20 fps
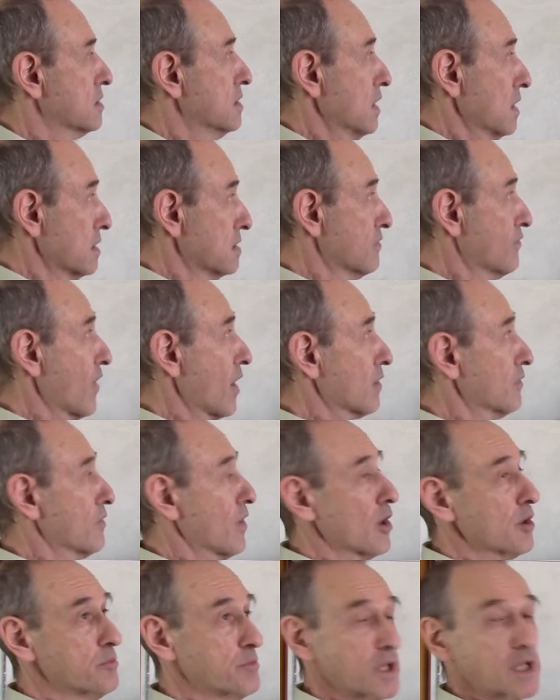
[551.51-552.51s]
in the very,
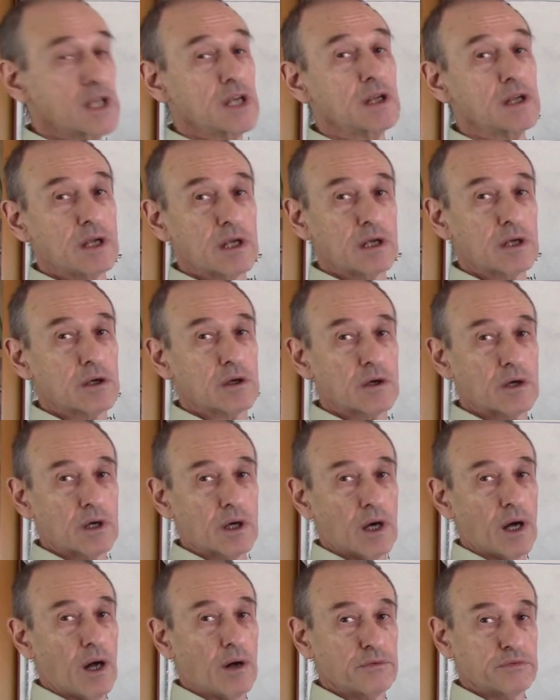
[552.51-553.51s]
very beginning
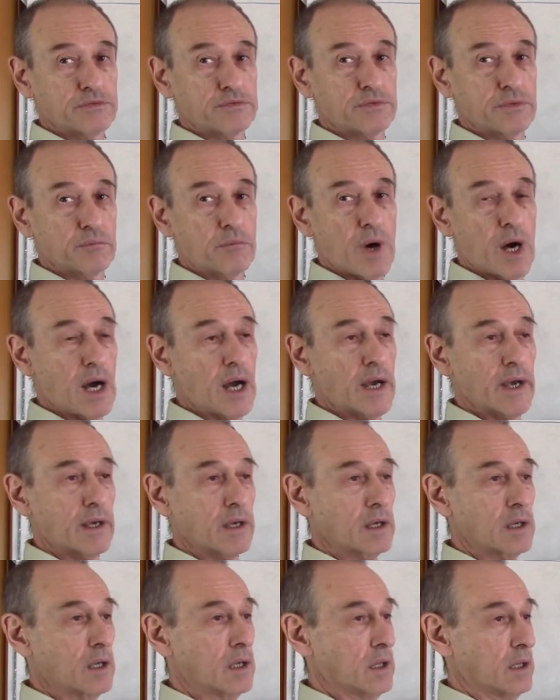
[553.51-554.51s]
of
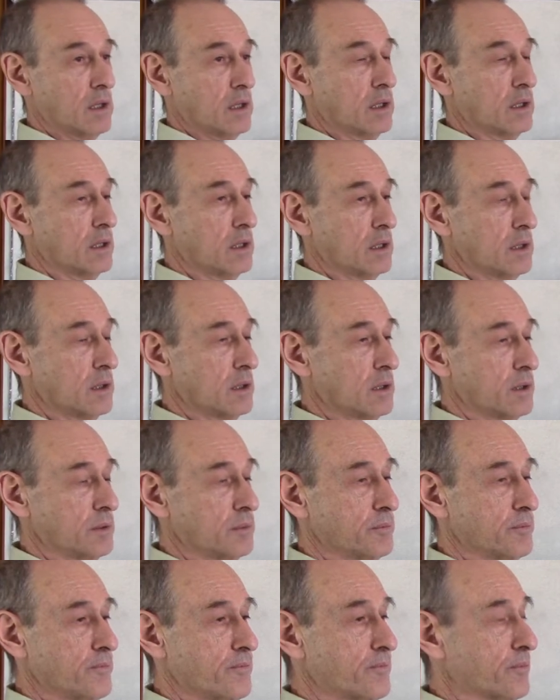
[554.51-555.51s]
my
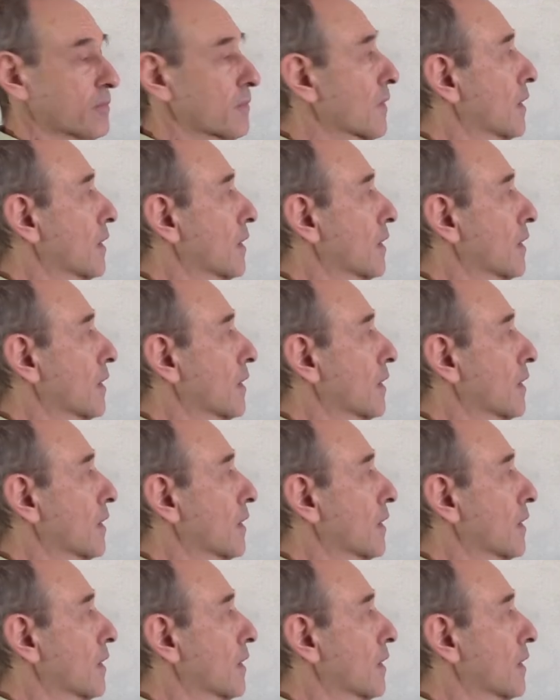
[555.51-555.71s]
um,